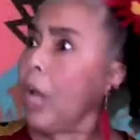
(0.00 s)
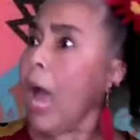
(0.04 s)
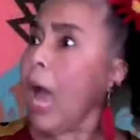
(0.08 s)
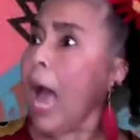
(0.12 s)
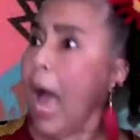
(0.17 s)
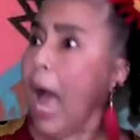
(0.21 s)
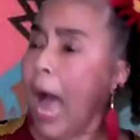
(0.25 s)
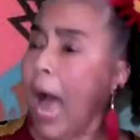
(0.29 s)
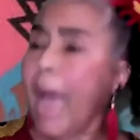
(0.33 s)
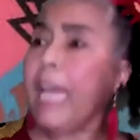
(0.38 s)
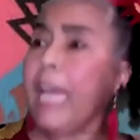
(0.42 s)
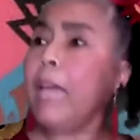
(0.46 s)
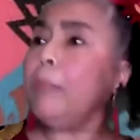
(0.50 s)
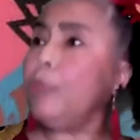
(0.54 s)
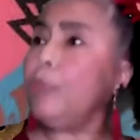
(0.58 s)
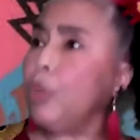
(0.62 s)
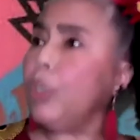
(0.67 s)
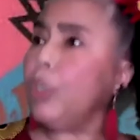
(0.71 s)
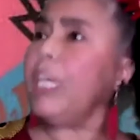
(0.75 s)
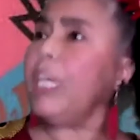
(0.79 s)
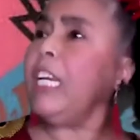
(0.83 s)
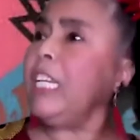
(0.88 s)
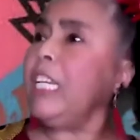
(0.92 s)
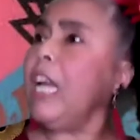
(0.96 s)
I am
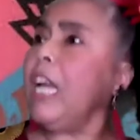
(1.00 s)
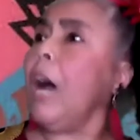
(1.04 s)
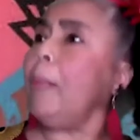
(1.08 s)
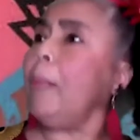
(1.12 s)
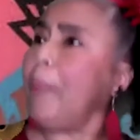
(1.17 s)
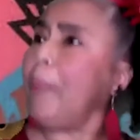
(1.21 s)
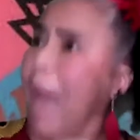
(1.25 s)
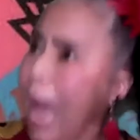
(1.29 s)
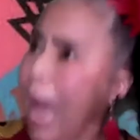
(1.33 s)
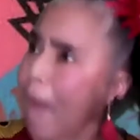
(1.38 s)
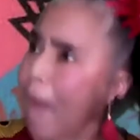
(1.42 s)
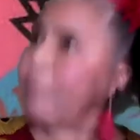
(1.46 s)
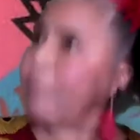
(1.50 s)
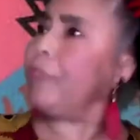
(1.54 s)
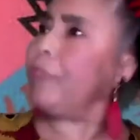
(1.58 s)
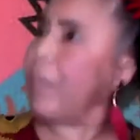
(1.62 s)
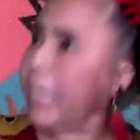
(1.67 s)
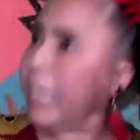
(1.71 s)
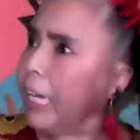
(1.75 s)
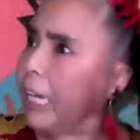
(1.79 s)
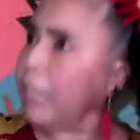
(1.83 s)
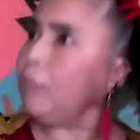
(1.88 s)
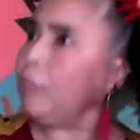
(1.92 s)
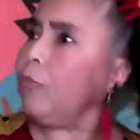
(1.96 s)
cooking up
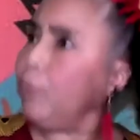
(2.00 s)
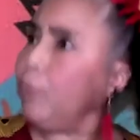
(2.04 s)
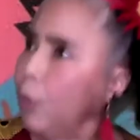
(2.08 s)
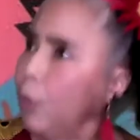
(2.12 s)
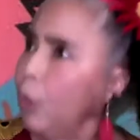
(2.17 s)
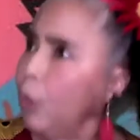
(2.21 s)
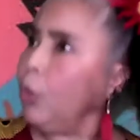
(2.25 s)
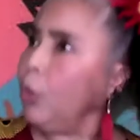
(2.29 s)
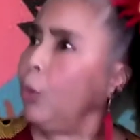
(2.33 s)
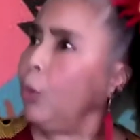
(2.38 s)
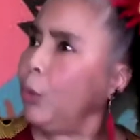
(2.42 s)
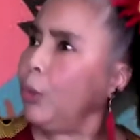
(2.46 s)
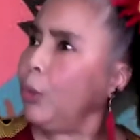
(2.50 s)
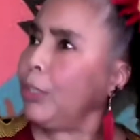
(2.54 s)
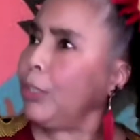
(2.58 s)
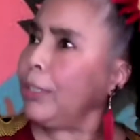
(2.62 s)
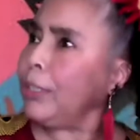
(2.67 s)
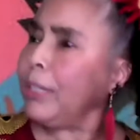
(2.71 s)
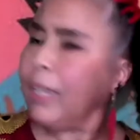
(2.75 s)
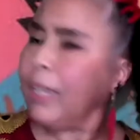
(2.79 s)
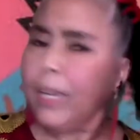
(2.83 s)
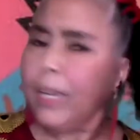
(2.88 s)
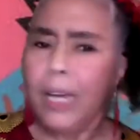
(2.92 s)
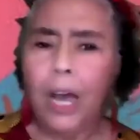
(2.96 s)
African food.
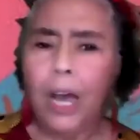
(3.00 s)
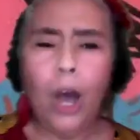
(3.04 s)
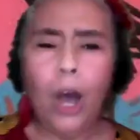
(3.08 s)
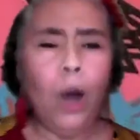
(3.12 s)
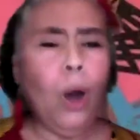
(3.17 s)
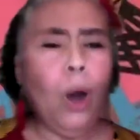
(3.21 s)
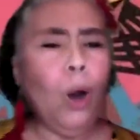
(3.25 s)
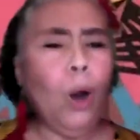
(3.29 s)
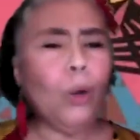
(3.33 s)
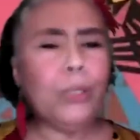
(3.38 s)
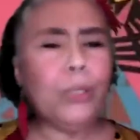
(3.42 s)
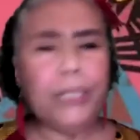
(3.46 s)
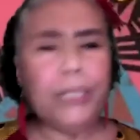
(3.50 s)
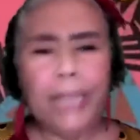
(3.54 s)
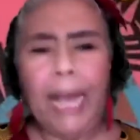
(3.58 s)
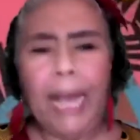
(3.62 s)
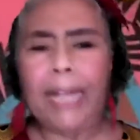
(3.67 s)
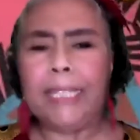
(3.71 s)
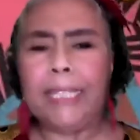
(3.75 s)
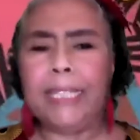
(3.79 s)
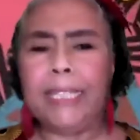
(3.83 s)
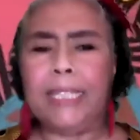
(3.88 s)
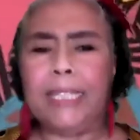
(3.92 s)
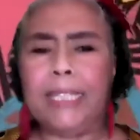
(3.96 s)
Oh,
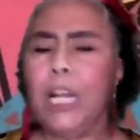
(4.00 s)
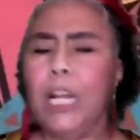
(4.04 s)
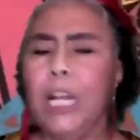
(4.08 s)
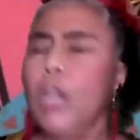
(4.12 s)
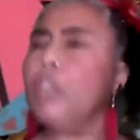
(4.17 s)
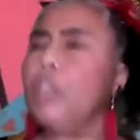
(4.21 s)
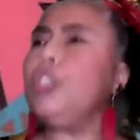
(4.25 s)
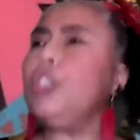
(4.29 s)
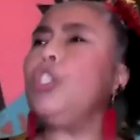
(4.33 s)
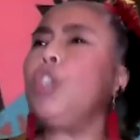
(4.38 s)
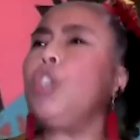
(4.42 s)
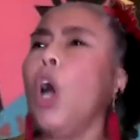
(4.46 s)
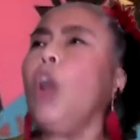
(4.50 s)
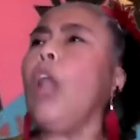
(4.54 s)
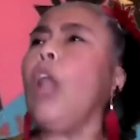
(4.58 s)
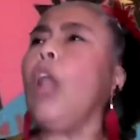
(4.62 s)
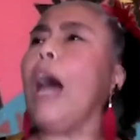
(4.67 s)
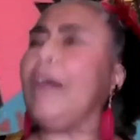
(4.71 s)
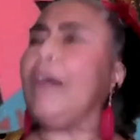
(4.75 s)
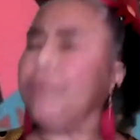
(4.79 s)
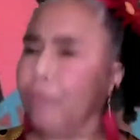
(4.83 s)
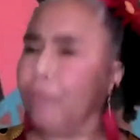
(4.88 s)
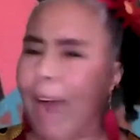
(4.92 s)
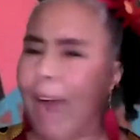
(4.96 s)
yes,
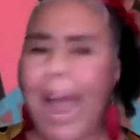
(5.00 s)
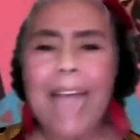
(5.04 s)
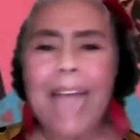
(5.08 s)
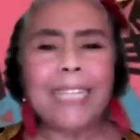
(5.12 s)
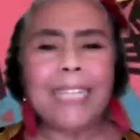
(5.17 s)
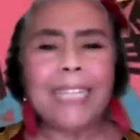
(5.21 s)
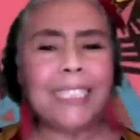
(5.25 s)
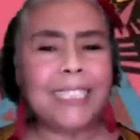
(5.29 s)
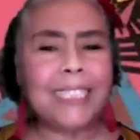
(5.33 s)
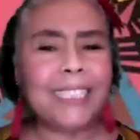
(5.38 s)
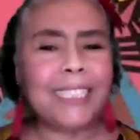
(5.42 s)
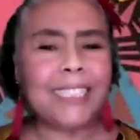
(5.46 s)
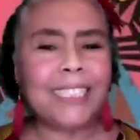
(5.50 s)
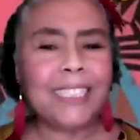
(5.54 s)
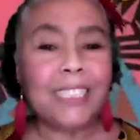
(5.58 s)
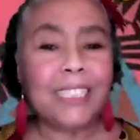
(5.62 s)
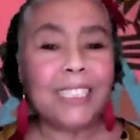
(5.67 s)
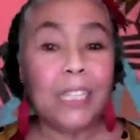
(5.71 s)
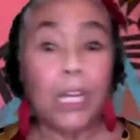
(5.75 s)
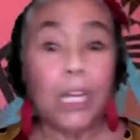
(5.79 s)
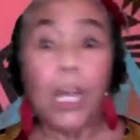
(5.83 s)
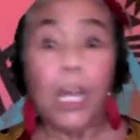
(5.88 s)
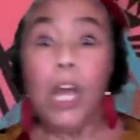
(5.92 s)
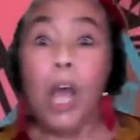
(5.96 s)
jollof rice,
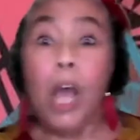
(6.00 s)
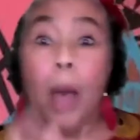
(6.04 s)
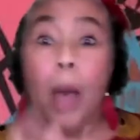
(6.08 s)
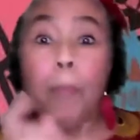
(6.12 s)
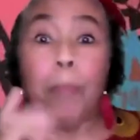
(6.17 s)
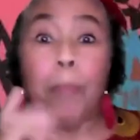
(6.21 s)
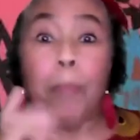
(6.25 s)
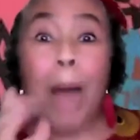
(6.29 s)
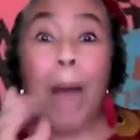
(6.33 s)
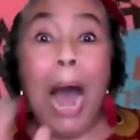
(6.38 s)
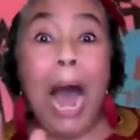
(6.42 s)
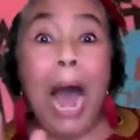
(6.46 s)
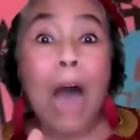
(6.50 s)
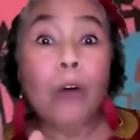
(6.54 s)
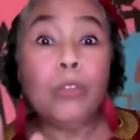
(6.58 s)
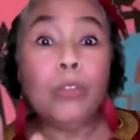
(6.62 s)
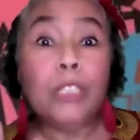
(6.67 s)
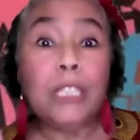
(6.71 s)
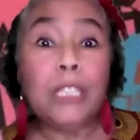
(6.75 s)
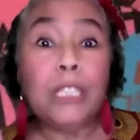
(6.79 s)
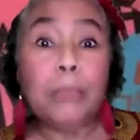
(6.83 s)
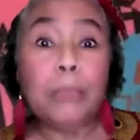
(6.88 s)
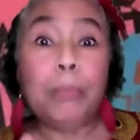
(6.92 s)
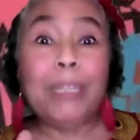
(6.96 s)

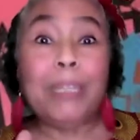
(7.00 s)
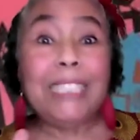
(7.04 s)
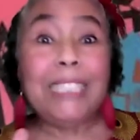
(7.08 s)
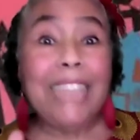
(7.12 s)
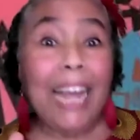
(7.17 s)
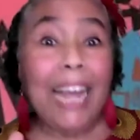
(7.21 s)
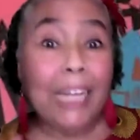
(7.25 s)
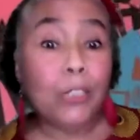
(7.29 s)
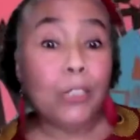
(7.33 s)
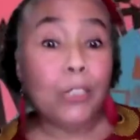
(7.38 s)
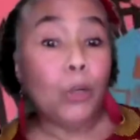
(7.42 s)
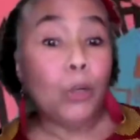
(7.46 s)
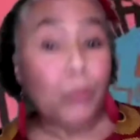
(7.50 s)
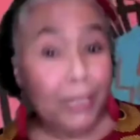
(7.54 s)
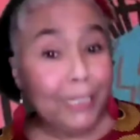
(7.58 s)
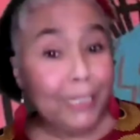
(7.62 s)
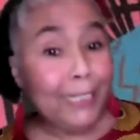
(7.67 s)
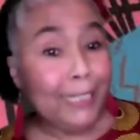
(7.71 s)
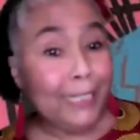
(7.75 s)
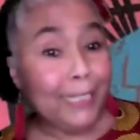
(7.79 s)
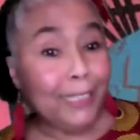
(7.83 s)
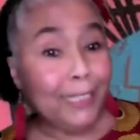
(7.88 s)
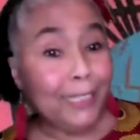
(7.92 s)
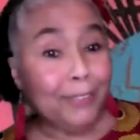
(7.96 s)
pounded potato
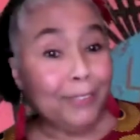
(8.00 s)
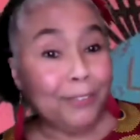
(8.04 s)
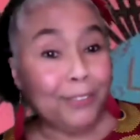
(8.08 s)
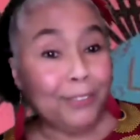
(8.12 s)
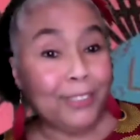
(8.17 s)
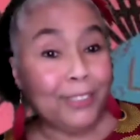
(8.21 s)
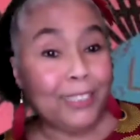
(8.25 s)
leaves,